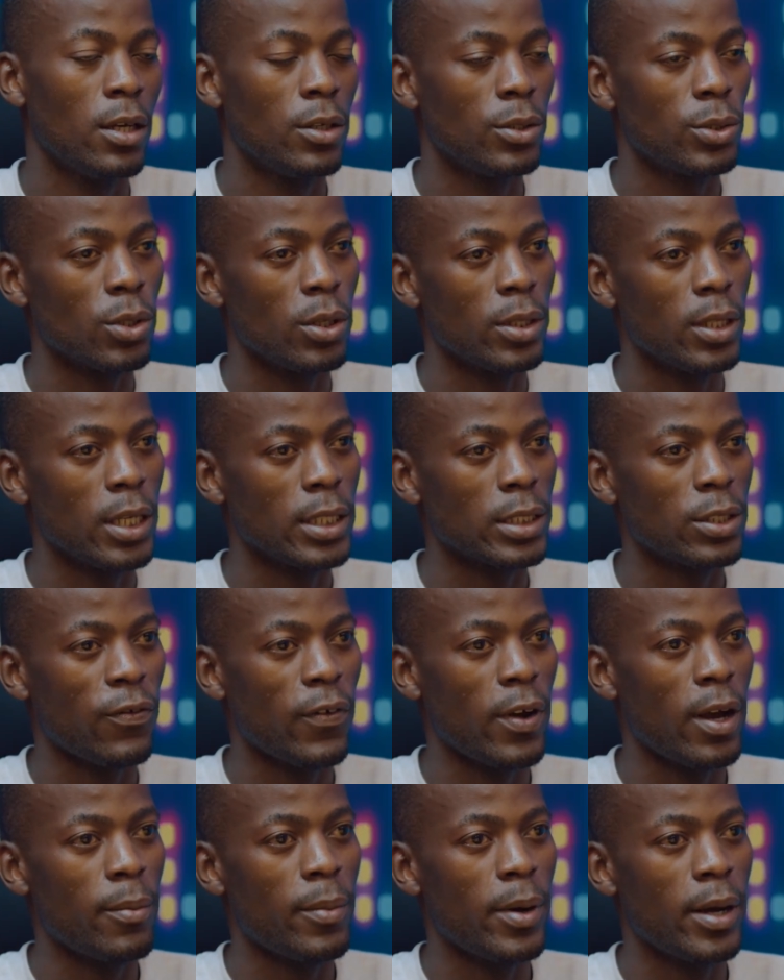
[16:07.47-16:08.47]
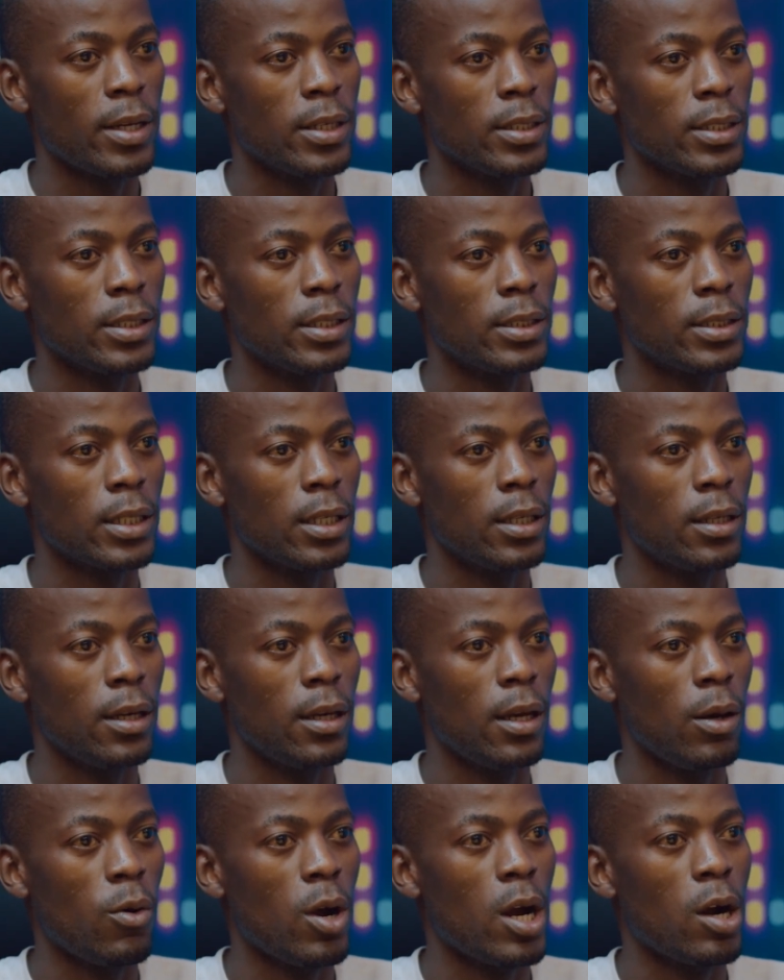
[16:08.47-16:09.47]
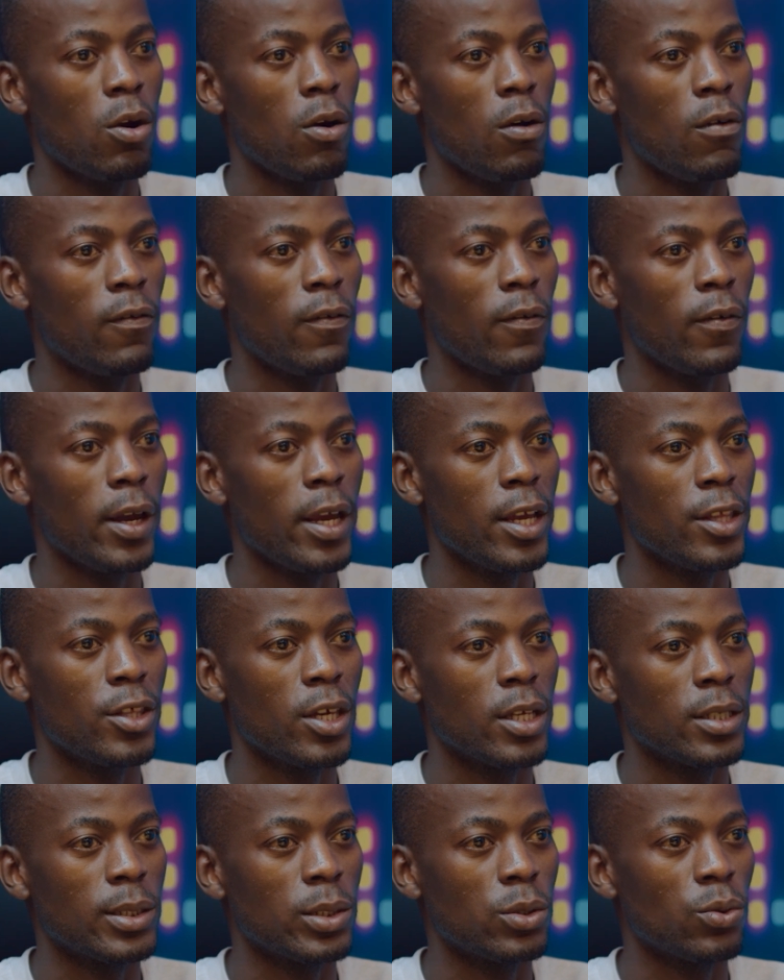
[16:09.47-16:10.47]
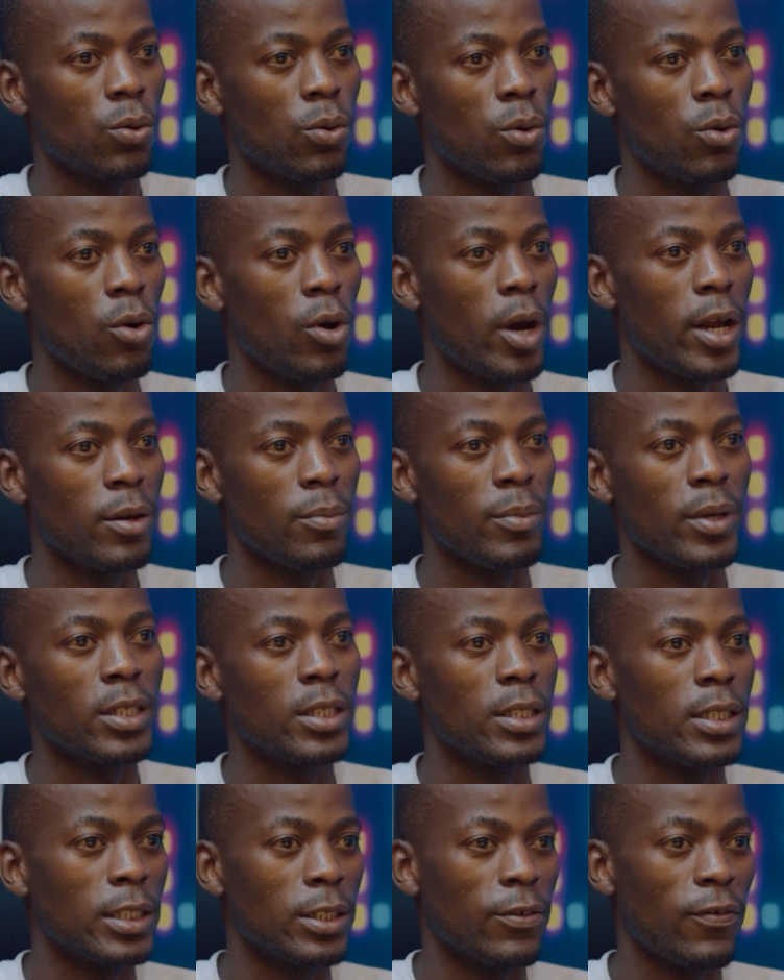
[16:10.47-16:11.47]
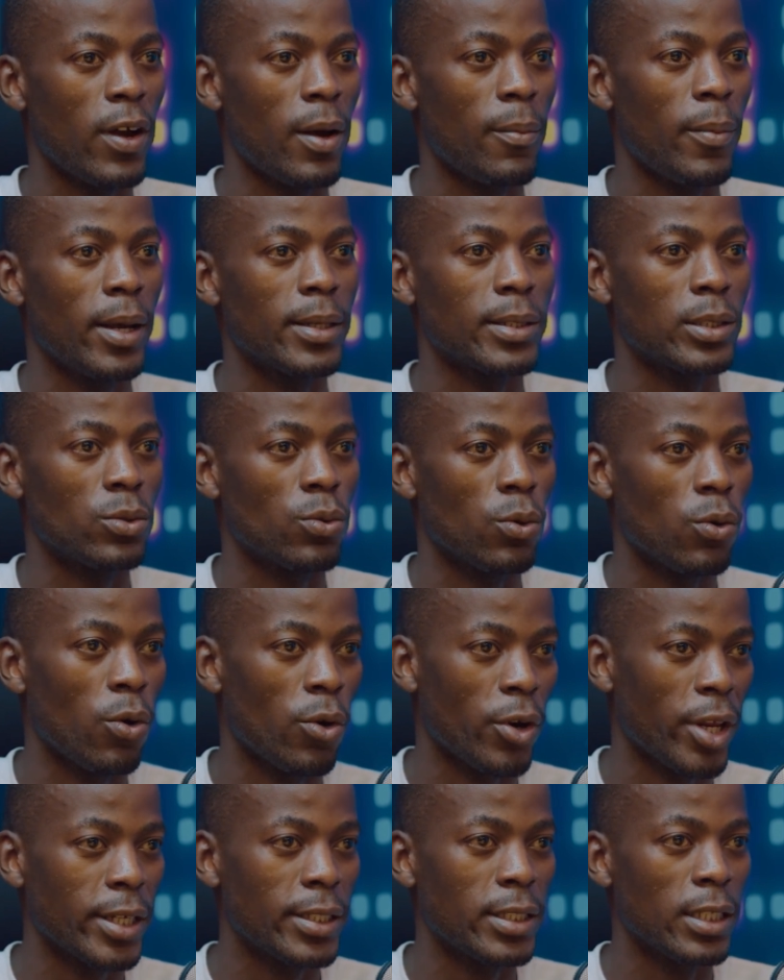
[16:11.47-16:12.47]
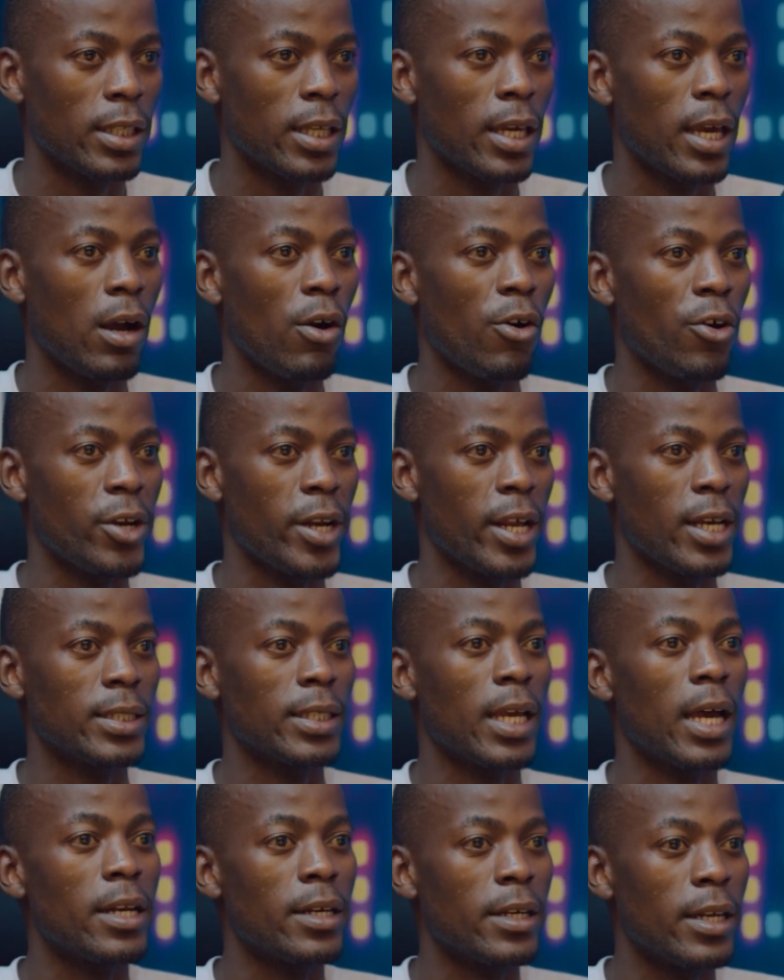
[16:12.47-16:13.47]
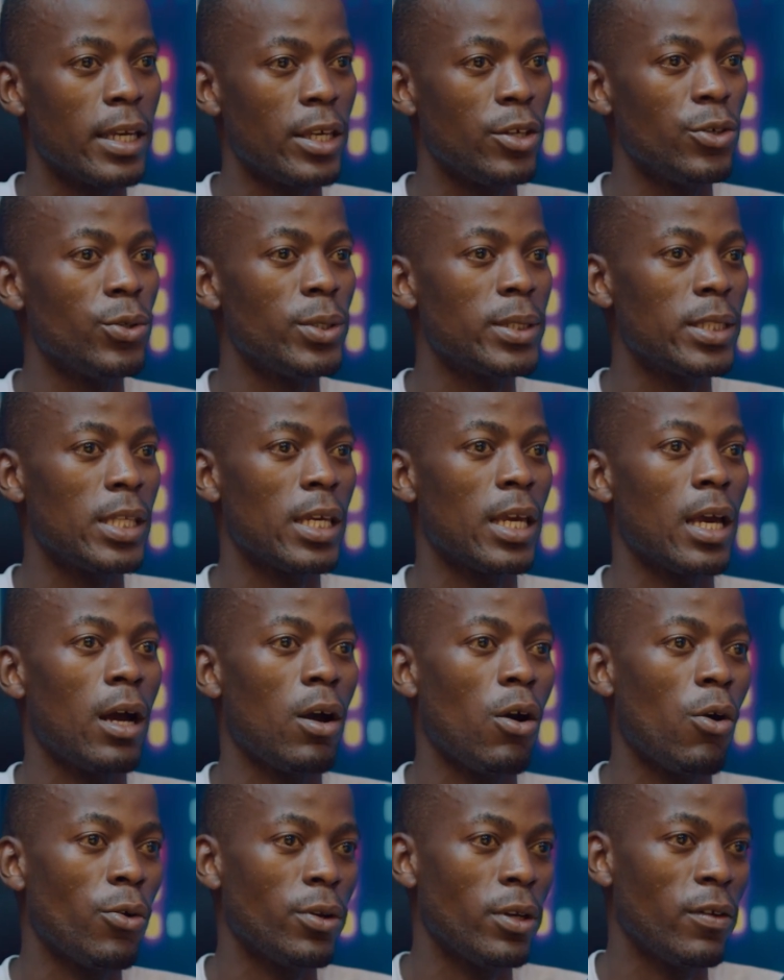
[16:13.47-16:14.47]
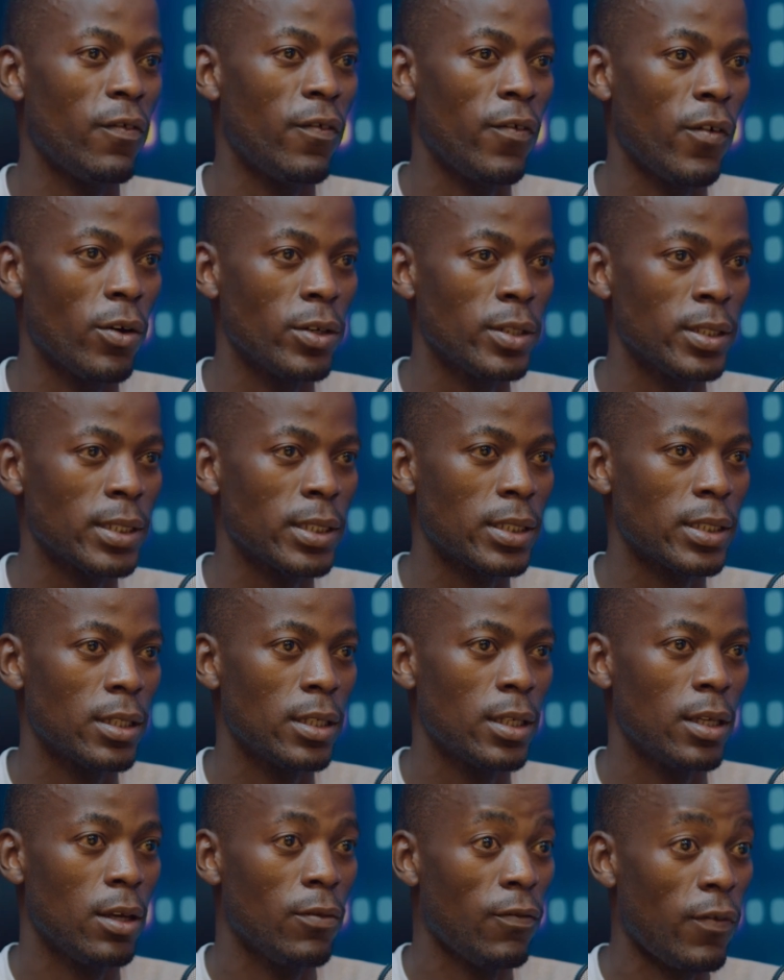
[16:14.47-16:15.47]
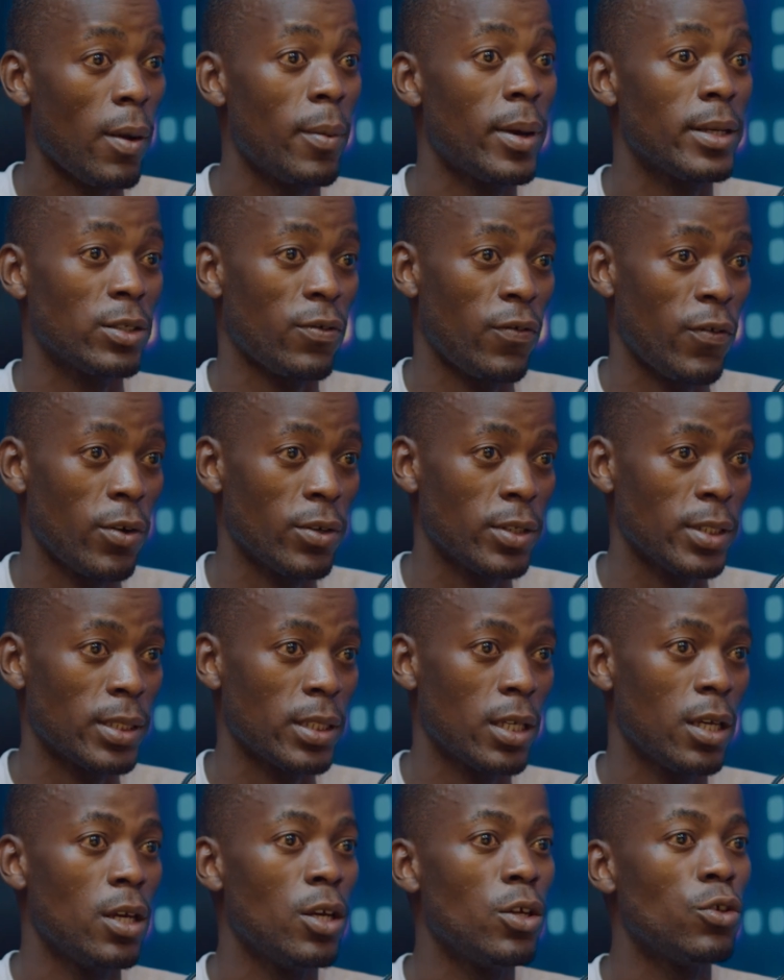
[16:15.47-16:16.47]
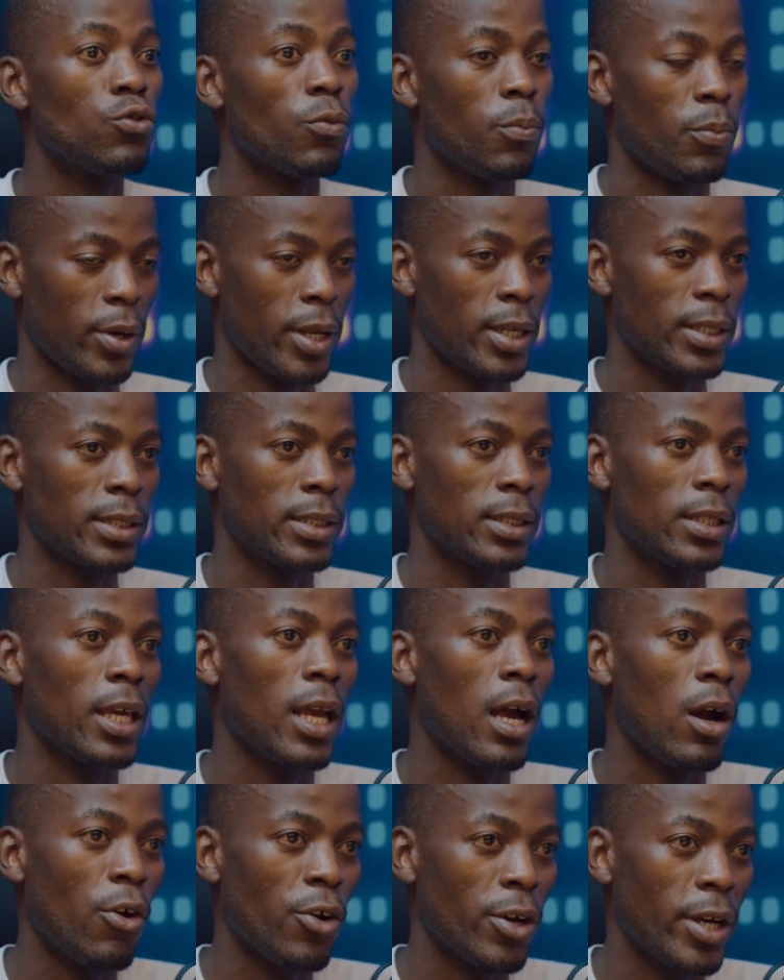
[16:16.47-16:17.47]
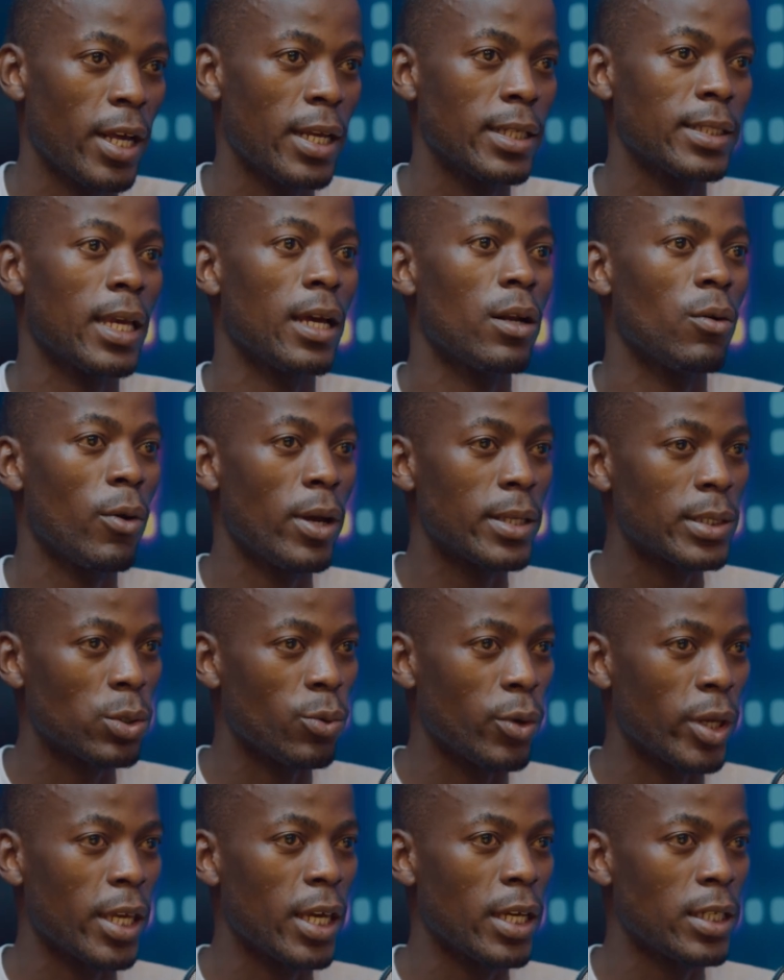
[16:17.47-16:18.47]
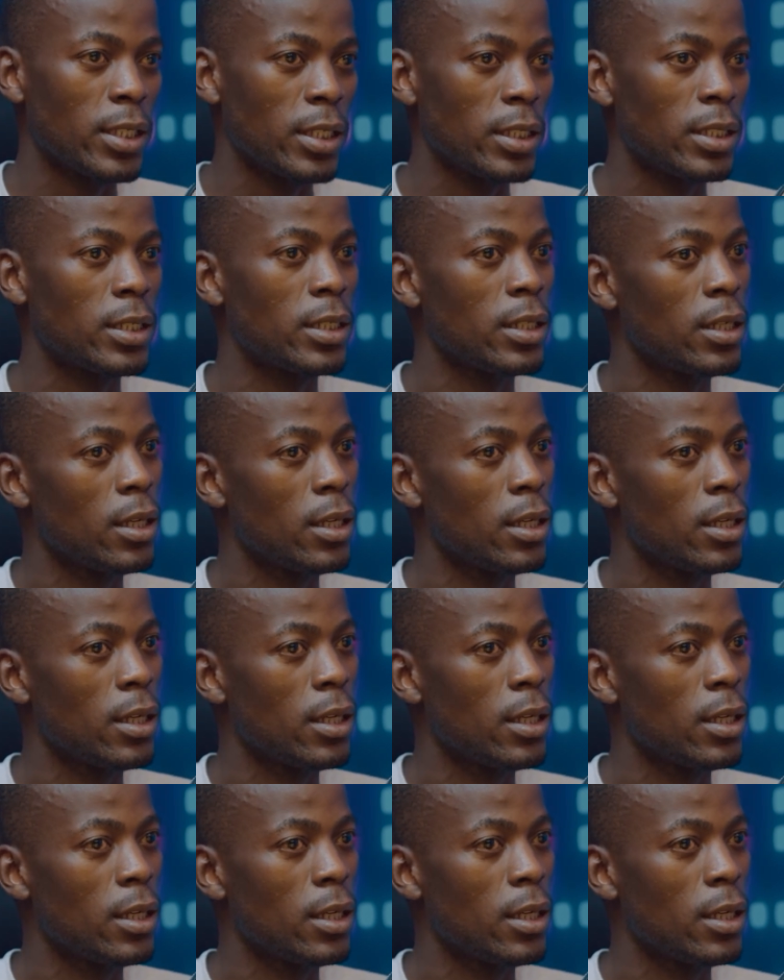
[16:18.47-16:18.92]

So these farmers, it's a work of agents to go and meet these farmers to collect their orders, and they use their own phones, farmers' phones, to place their orders. And once we get it,